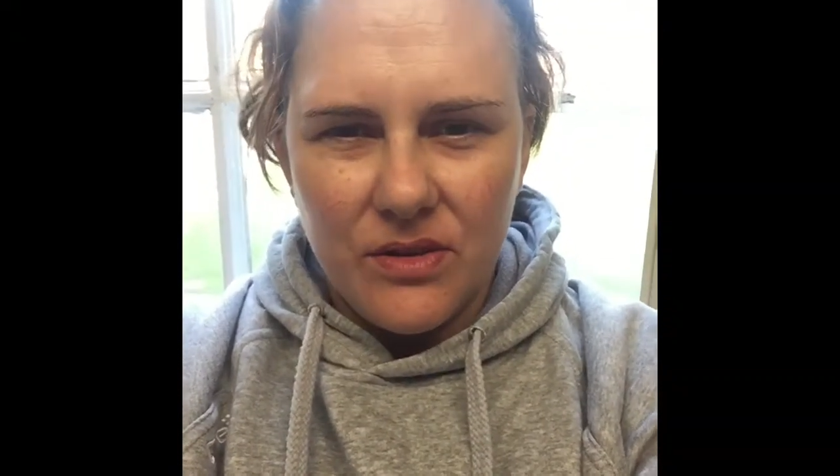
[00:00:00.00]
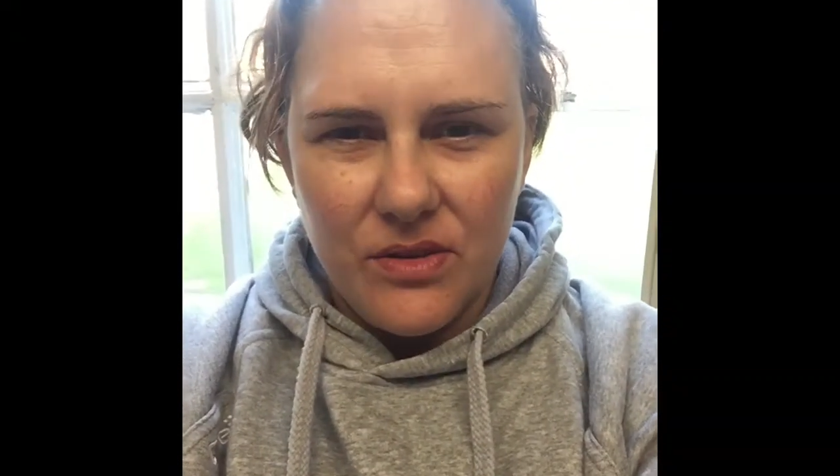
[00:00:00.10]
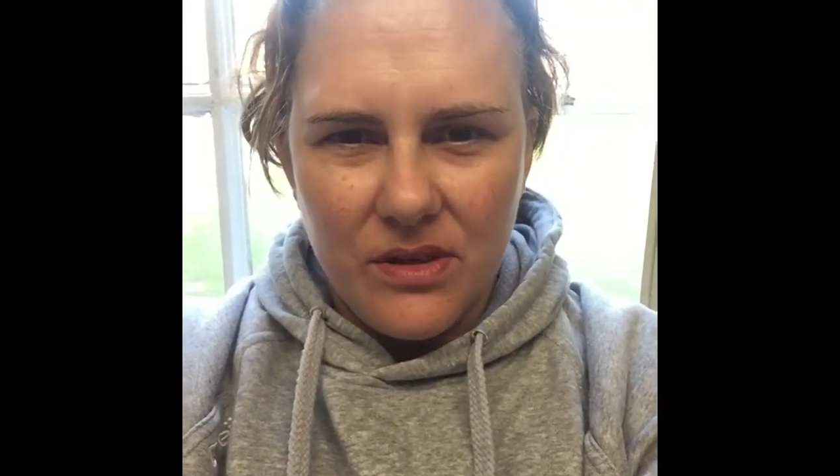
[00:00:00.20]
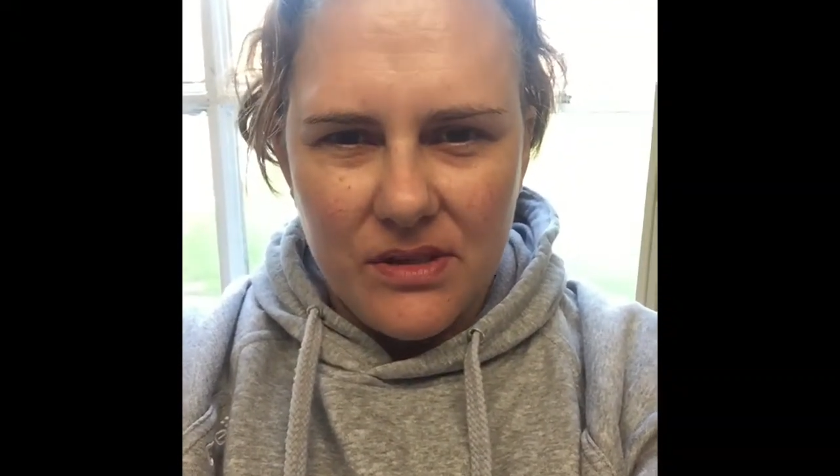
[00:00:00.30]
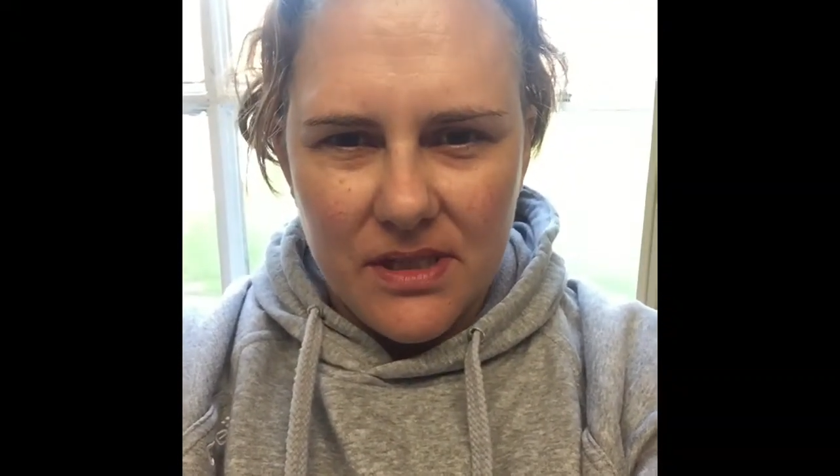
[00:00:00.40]

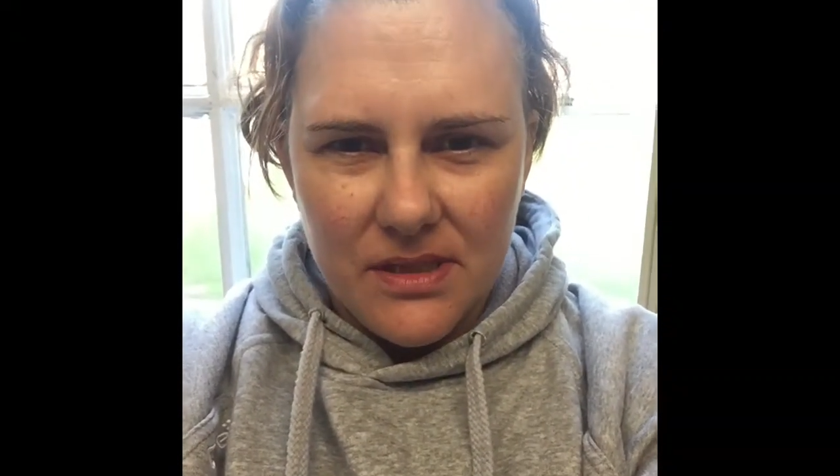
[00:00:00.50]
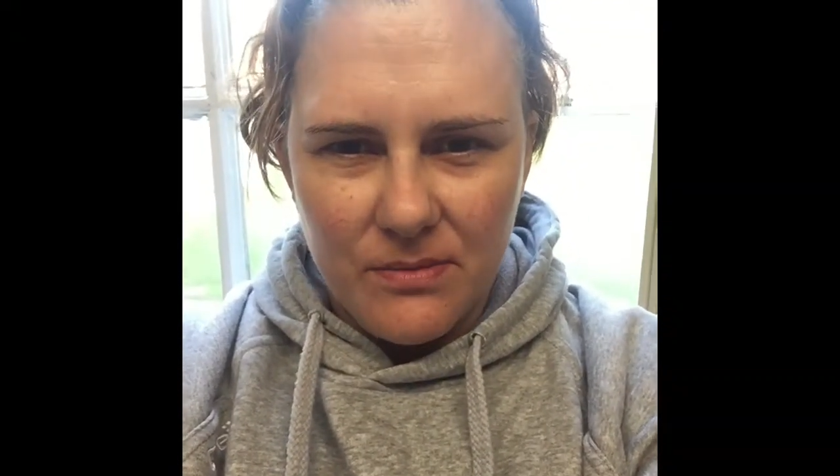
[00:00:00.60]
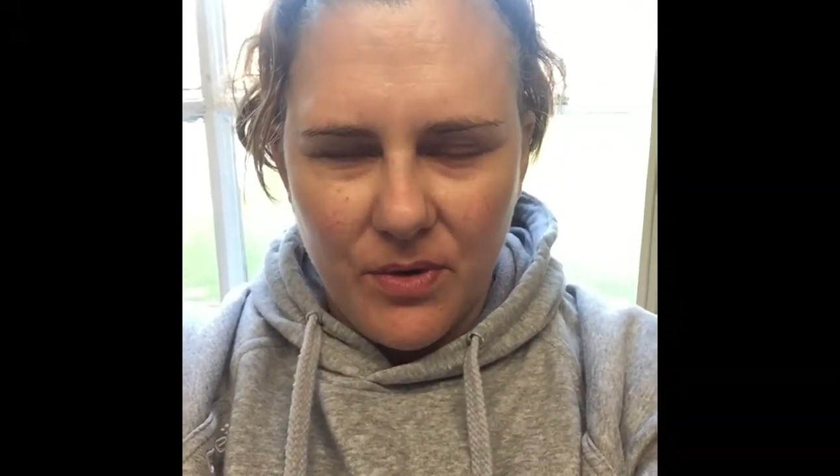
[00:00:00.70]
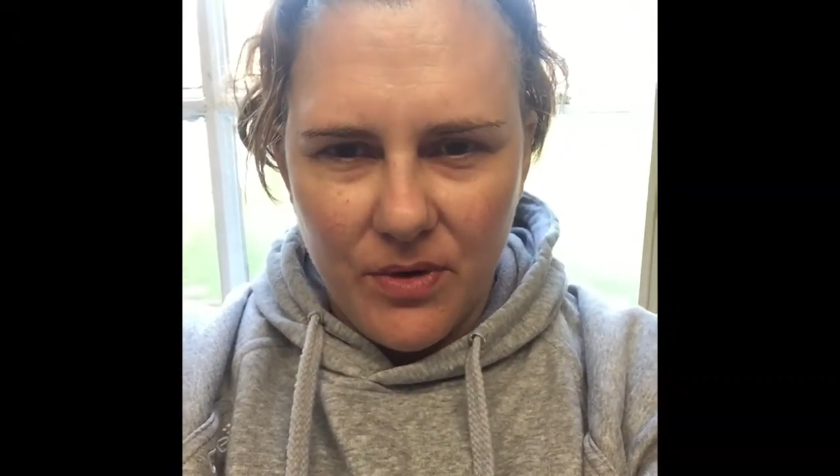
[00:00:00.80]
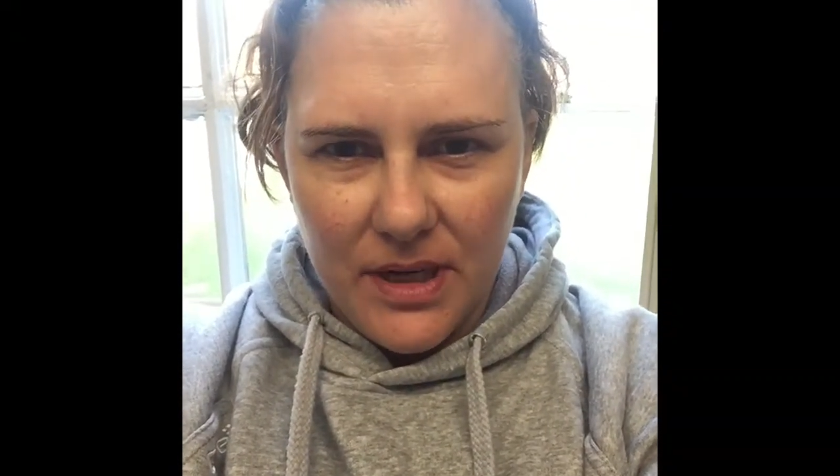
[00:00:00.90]
good news
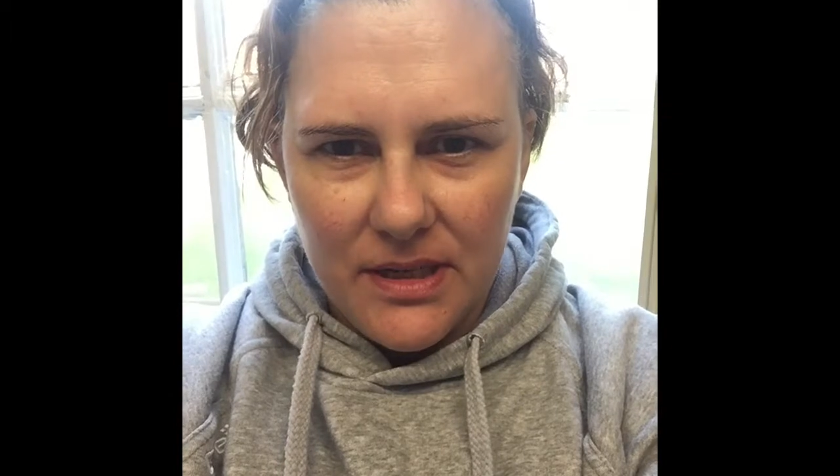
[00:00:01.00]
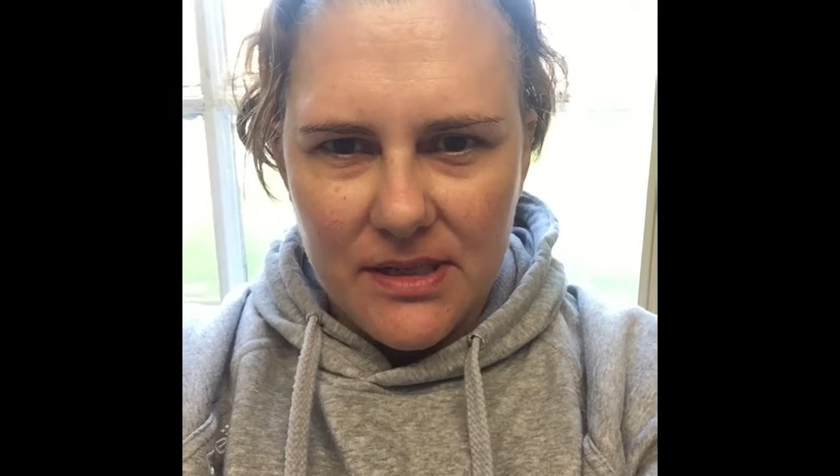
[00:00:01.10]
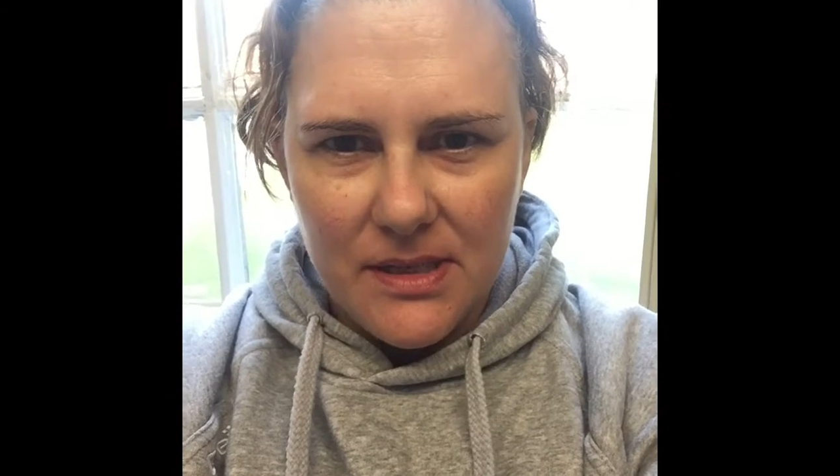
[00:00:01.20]
this morning,